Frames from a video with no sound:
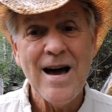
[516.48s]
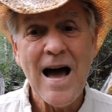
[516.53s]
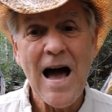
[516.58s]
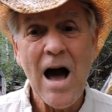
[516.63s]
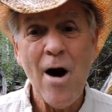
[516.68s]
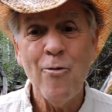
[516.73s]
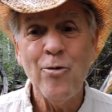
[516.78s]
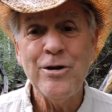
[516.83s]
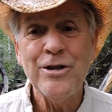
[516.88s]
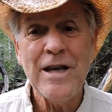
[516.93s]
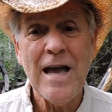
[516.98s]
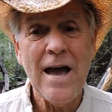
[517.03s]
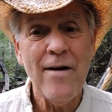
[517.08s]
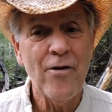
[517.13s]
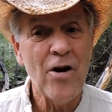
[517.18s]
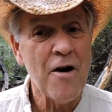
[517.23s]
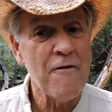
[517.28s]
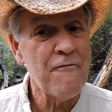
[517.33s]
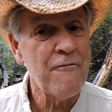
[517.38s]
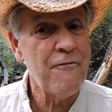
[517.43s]
I was
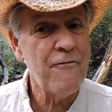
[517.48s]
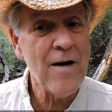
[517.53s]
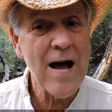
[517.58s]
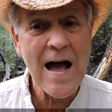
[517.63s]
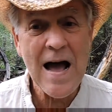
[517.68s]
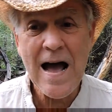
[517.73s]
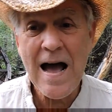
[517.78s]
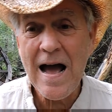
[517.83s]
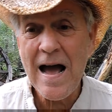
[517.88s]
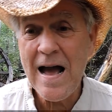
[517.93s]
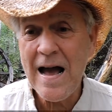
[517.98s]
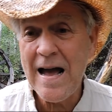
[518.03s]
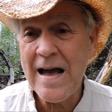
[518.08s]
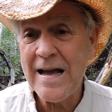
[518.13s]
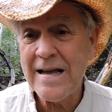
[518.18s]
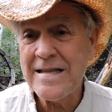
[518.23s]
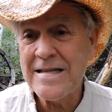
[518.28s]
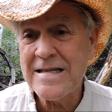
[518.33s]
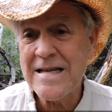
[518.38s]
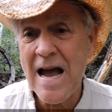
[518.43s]
having a
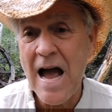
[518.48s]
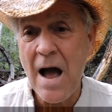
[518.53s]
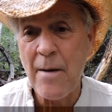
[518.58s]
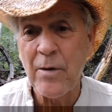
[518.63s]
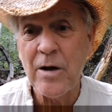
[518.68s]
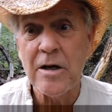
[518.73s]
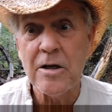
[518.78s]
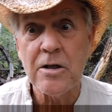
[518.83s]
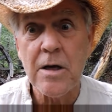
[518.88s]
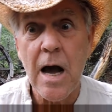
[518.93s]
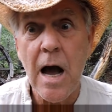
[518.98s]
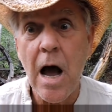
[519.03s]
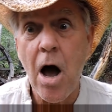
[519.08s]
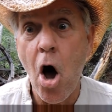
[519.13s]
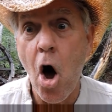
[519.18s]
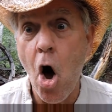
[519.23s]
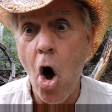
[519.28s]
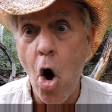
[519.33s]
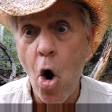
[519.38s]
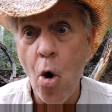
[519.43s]
fine time, because
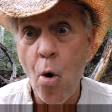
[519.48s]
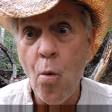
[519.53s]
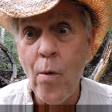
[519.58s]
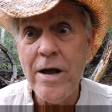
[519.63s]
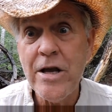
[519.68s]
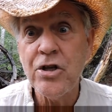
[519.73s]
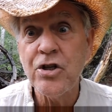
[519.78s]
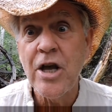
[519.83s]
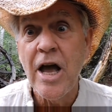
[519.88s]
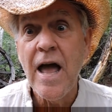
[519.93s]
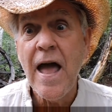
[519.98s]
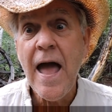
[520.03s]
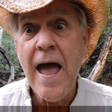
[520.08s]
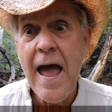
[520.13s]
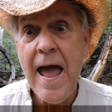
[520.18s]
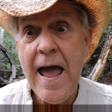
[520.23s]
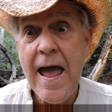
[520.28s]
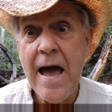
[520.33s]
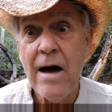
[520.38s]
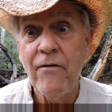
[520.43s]
I always
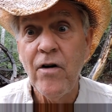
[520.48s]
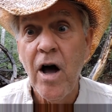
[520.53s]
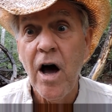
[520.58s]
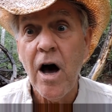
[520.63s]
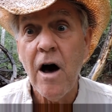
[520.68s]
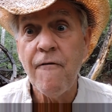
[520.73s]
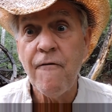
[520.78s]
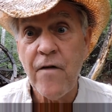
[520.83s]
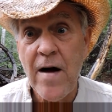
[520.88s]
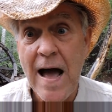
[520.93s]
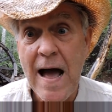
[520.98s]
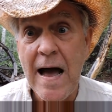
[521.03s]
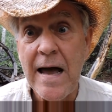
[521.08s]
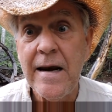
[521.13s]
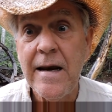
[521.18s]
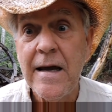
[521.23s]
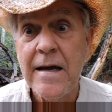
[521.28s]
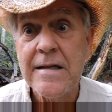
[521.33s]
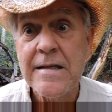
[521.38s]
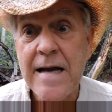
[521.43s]
have a
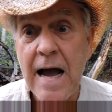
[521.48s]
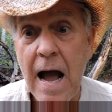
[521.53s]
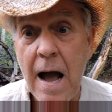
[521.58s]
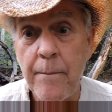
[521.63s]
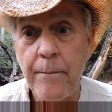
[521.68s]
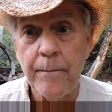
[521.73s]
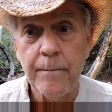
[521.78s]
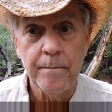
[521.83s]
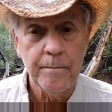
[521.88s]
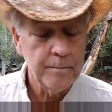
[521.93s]
fine time.